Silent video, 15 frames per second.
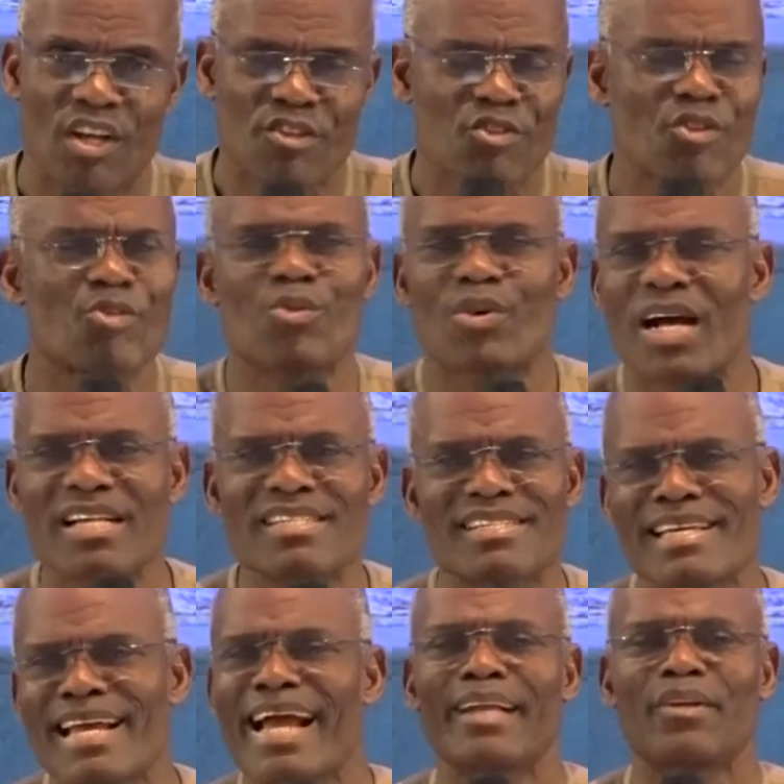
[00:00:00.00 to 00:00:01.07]
So you can't
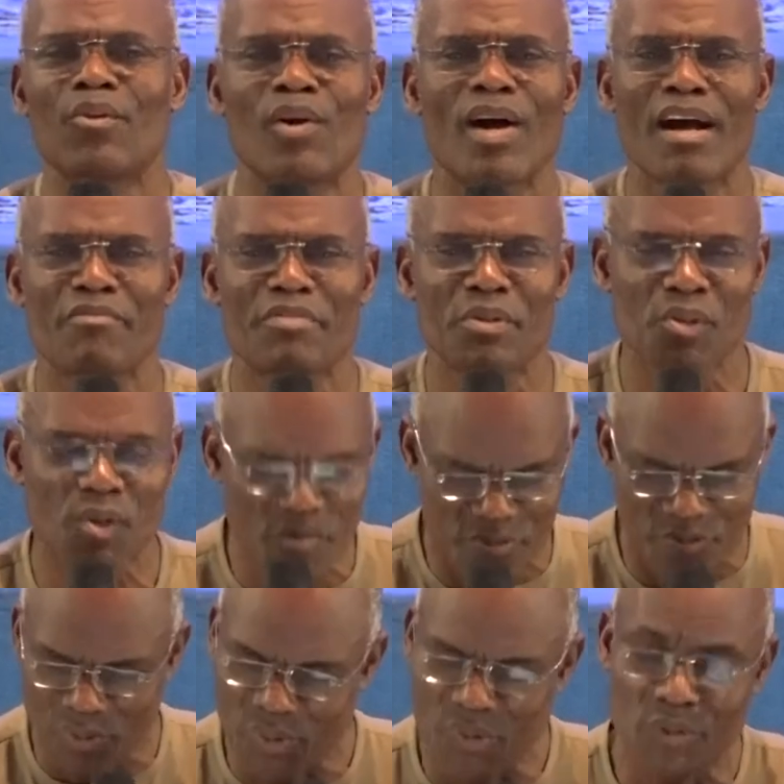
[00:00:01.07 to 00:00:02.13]
say, I don't have enough.
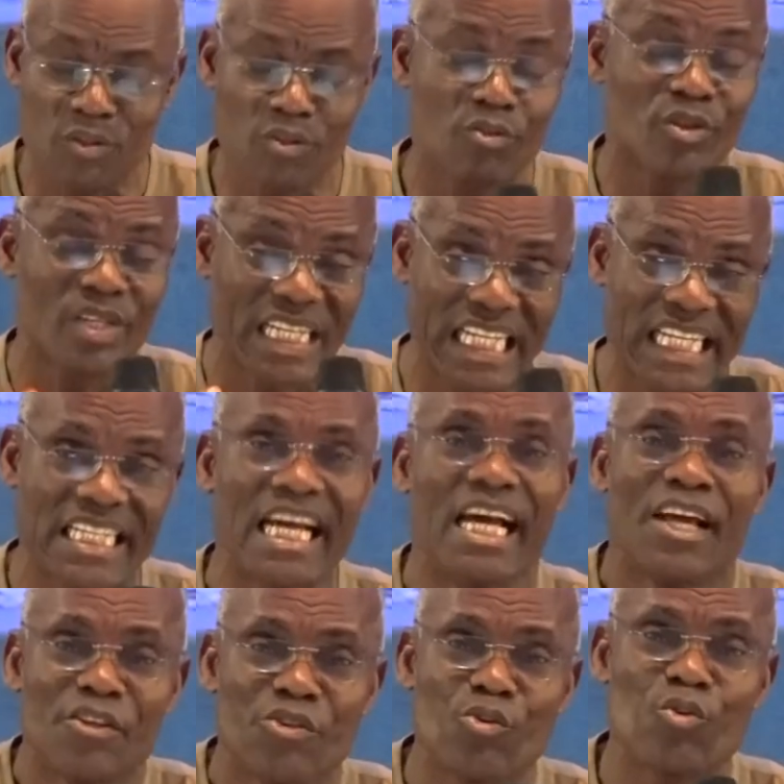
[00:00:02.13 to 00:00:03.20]
No, you need,
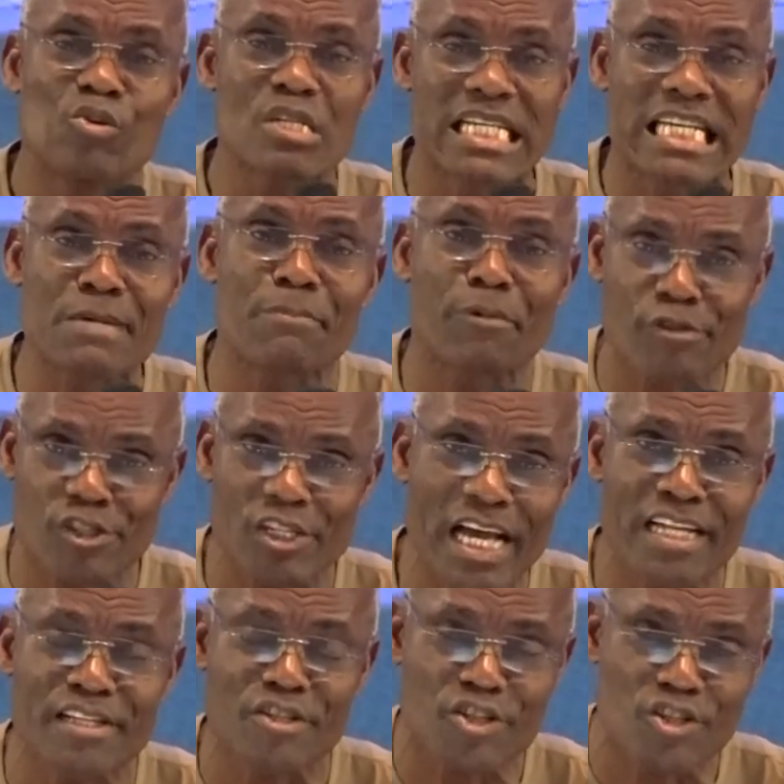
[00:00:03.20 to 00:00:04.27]
you keep
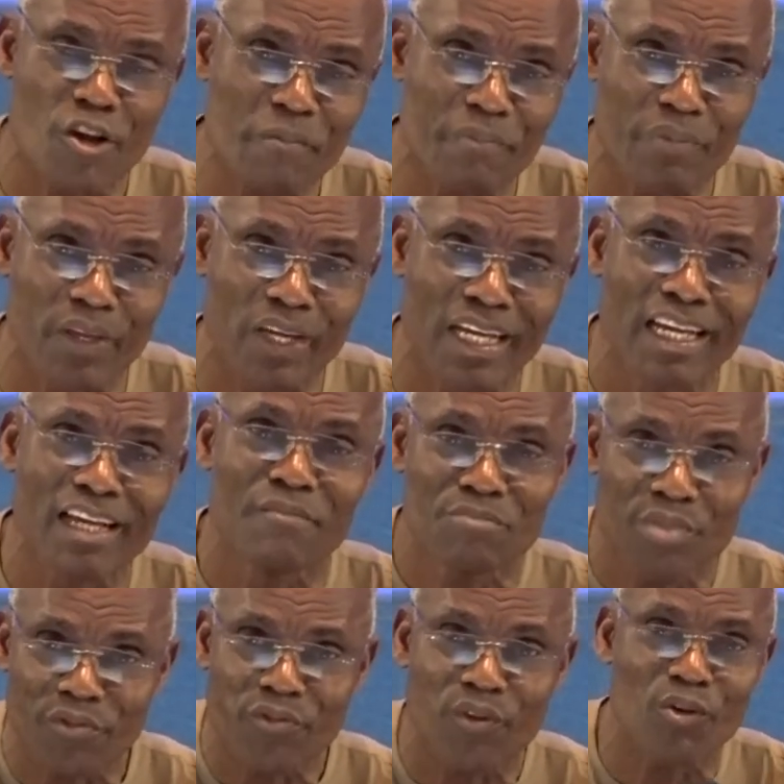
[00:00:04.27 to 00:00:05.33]
aside something
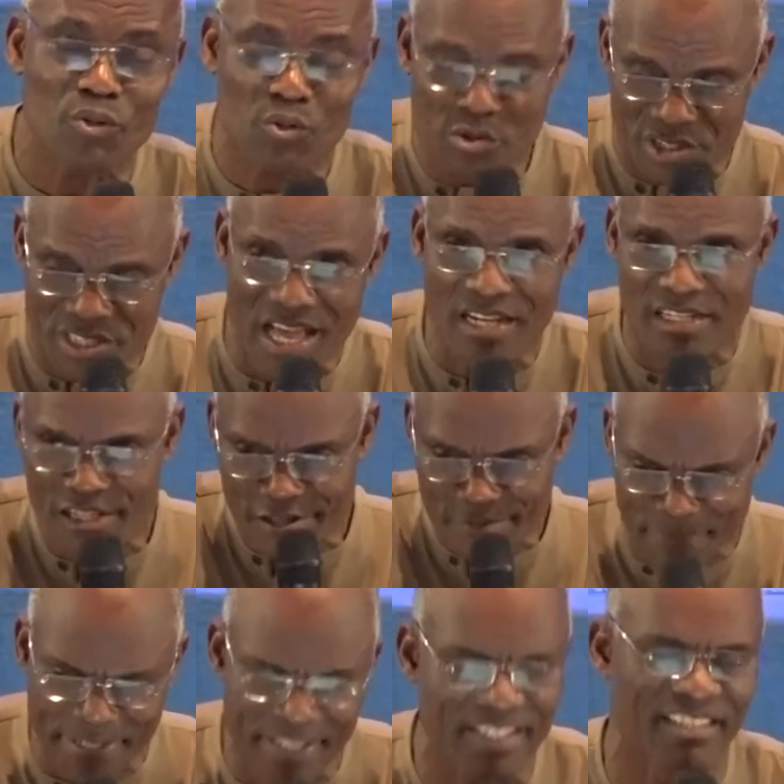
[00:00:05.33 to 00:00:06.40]
before you start
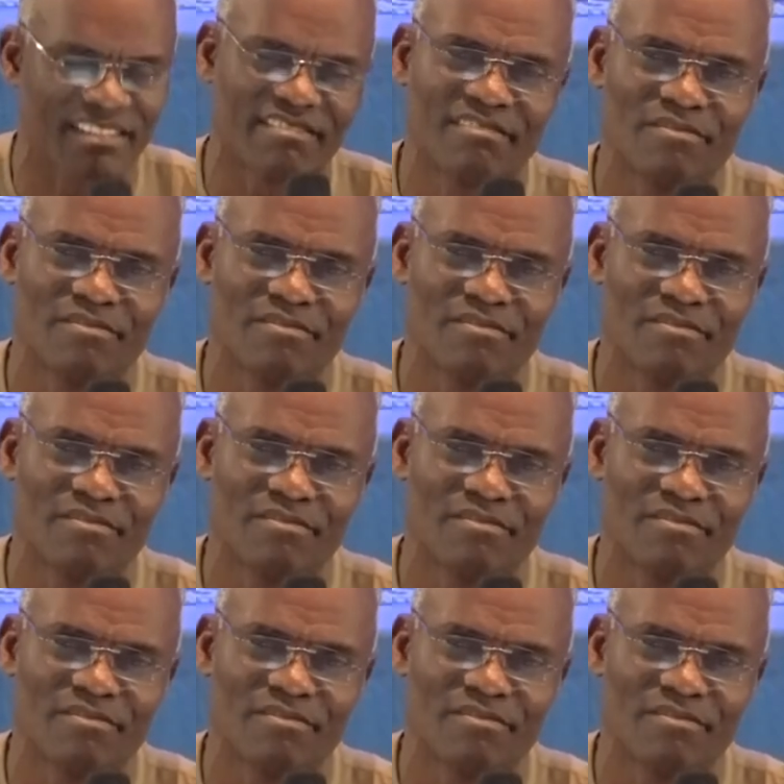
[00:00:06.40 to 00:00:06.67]
spending.